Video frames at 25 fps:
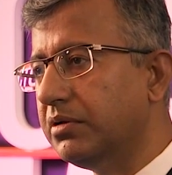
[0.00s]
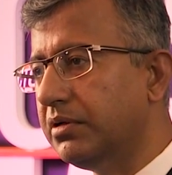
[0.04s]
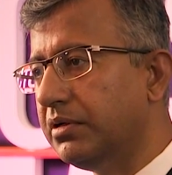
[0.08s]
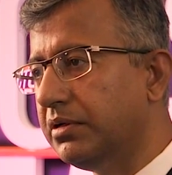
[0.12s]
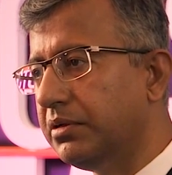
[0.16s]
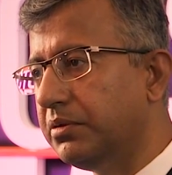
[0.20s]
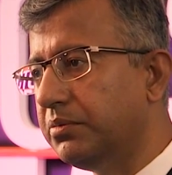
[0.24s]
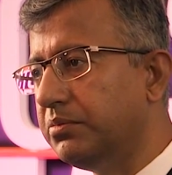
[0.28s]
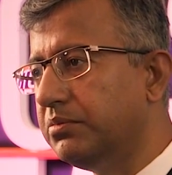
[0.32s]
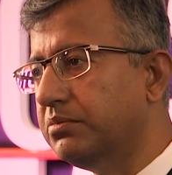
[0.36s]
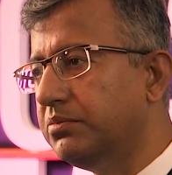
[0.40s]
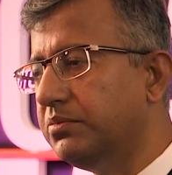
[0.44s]

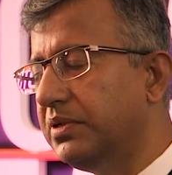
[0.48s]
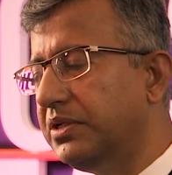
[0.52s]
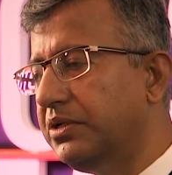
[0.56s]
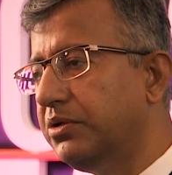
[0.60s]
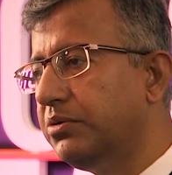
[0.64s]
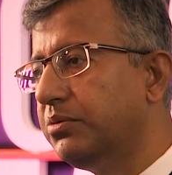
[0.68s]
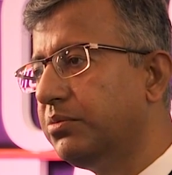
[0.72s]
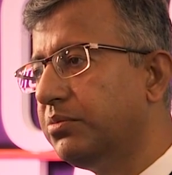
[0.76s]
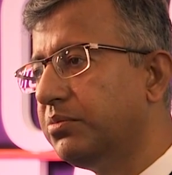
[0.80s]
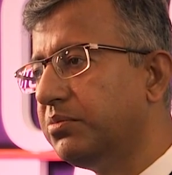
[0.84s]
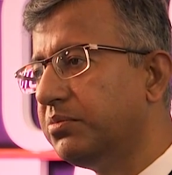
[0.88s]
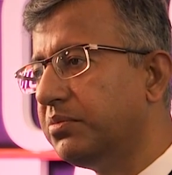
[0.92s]
uh, when
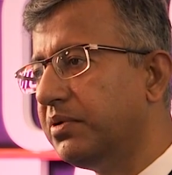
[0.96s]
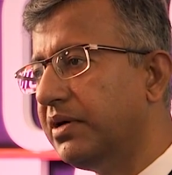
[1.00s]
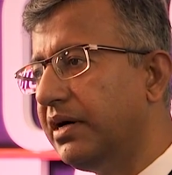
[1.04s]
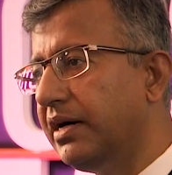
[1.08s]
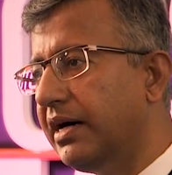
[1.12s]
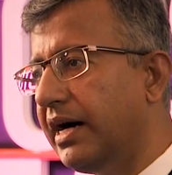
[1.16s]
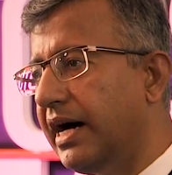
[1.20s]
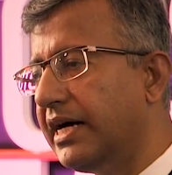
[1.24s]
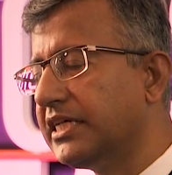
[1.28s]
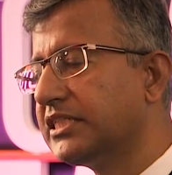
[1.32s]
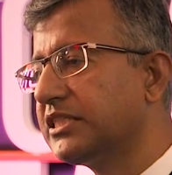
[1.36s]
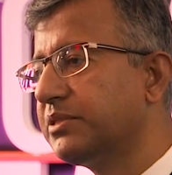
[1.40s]
you
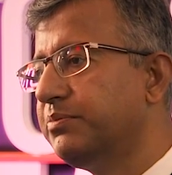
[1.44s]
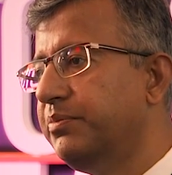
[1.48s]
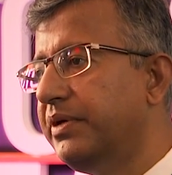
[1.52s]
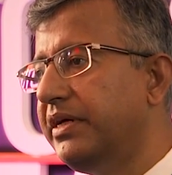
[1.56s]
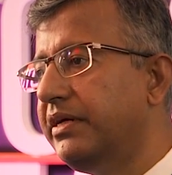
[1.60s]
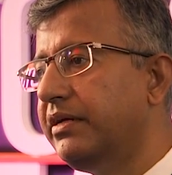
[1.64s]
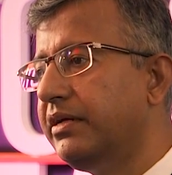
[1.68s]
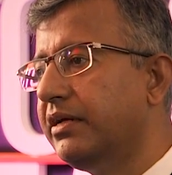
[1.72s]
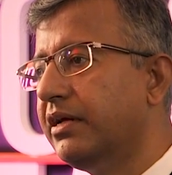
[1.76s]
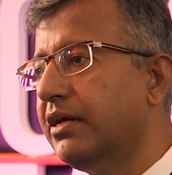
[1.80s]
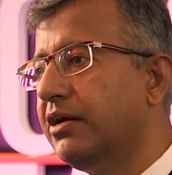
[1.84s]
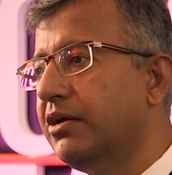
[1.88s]
ask
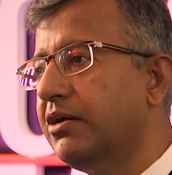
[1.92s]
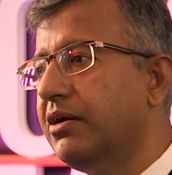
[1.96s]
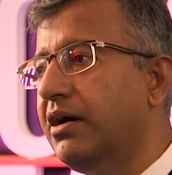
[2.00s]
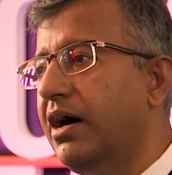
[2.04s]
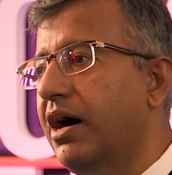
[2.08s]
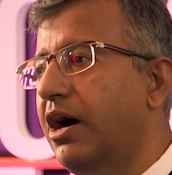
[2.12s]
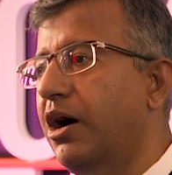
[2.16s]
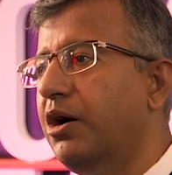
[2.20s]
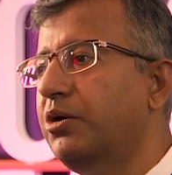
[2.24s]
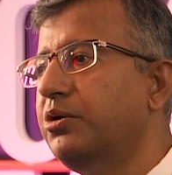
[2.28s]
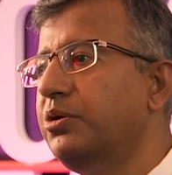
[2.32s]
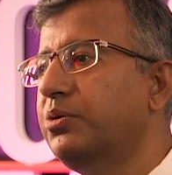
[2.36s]
me,
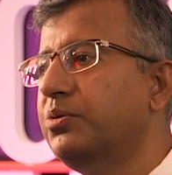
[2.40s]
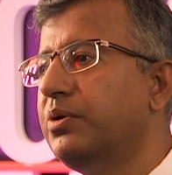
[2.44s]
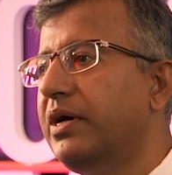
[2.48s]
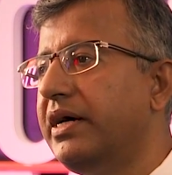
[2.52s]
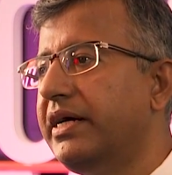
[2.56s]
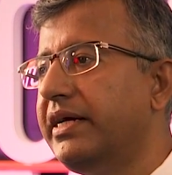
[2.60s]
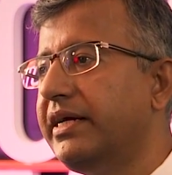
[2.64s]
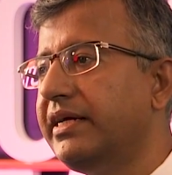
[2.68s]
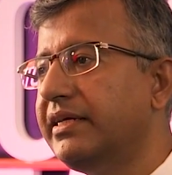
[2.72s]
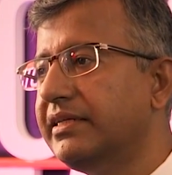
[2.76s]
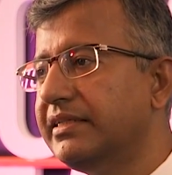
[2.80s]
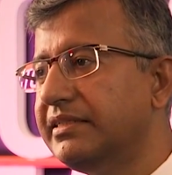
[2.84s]
how do
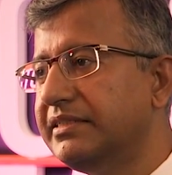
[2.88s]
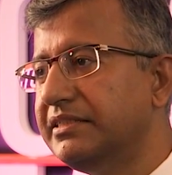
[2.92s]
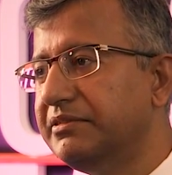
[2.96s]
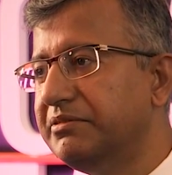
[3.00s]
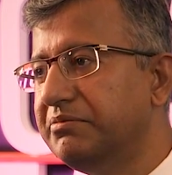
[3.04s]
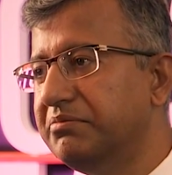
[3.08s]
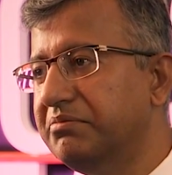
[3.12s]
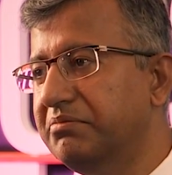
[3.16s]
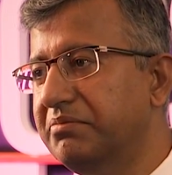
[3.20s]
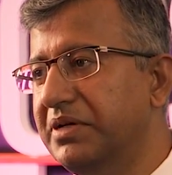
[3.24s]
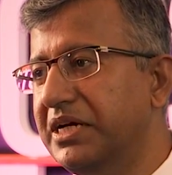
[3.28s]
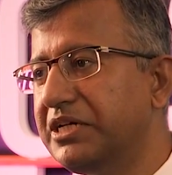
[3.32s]
I
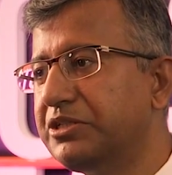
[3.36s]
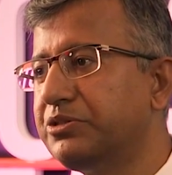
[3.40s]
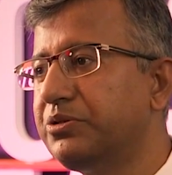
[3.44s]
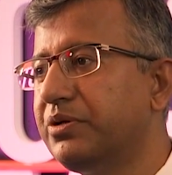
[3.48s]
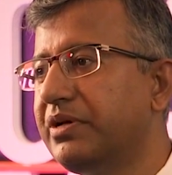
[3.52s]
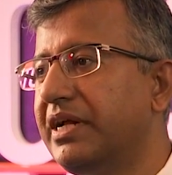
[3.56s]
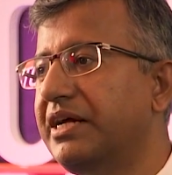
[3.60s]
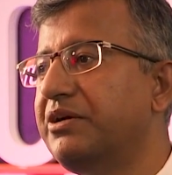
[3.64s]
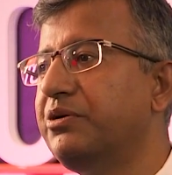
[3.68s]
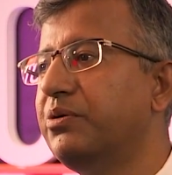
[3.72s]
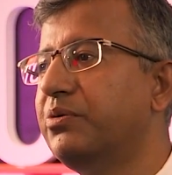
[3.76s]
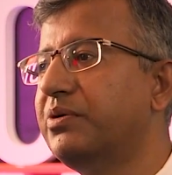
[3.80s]
make
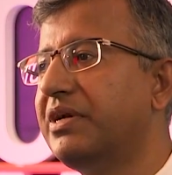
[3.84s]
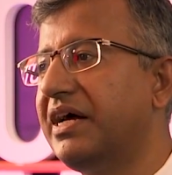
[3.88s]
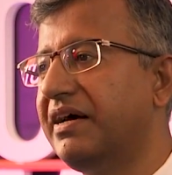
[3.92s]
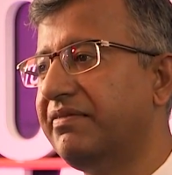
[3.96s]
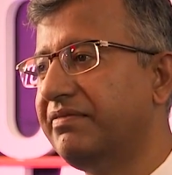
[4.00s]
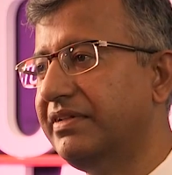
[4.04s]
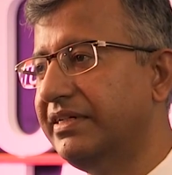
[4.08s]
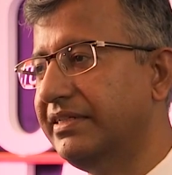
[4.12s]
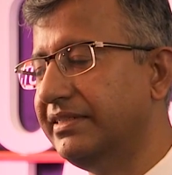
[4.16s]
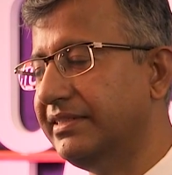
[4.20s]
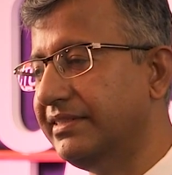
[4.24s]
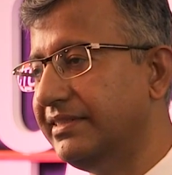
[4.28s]
sure I don't have
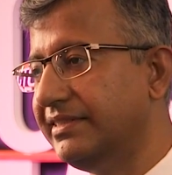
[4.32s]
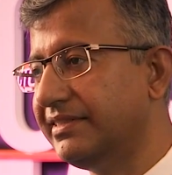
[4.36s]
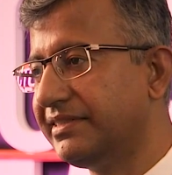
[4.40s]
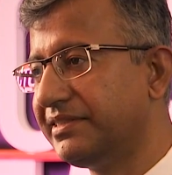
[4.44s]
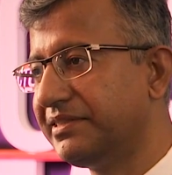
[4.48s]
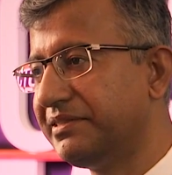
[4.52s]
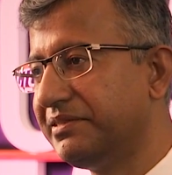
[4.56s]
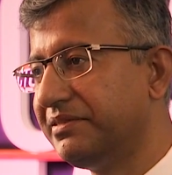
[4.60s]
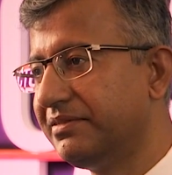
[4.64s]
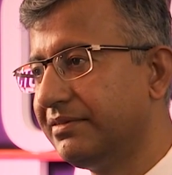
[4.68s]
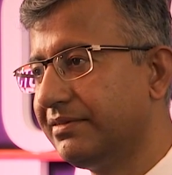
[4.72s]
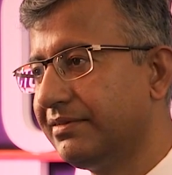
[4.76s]
the
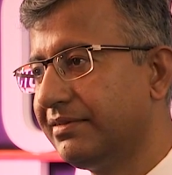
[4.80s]
disease?